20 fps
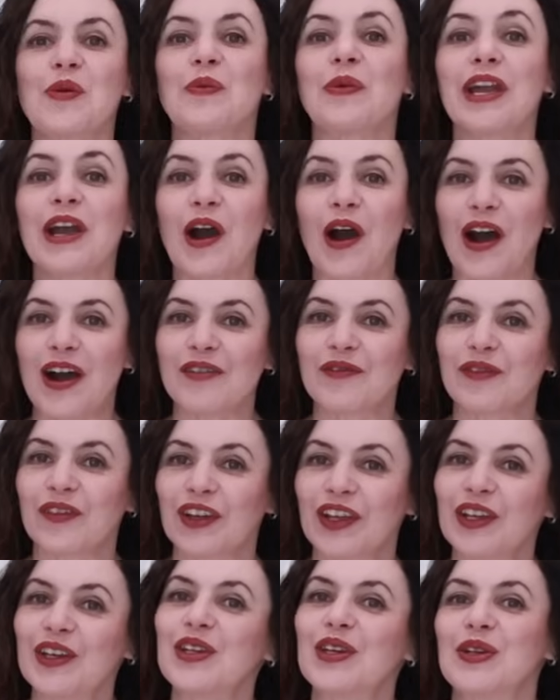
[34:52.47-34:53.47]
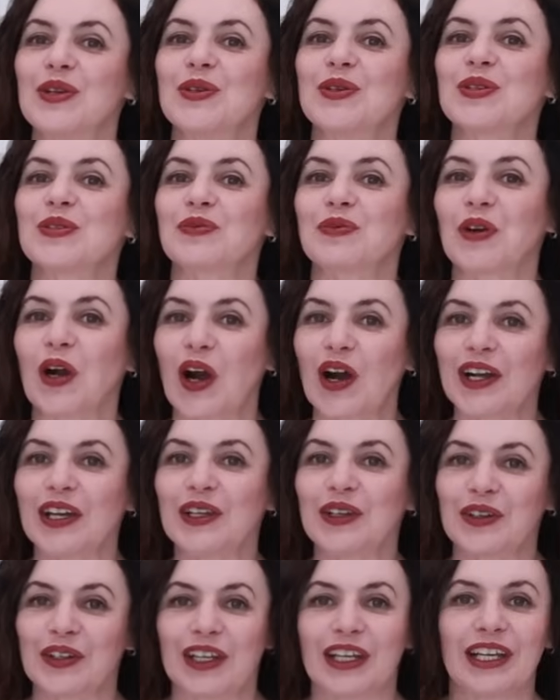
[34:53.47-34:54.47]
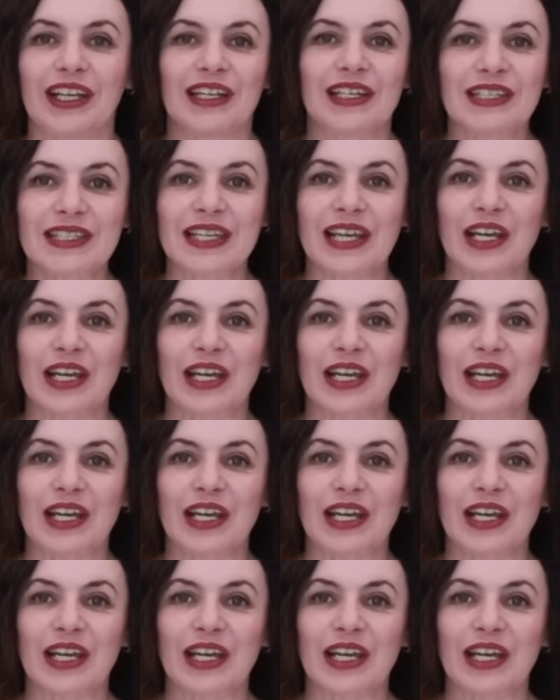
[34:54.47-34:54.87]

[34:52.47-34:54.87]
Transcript: We often use raw ingredients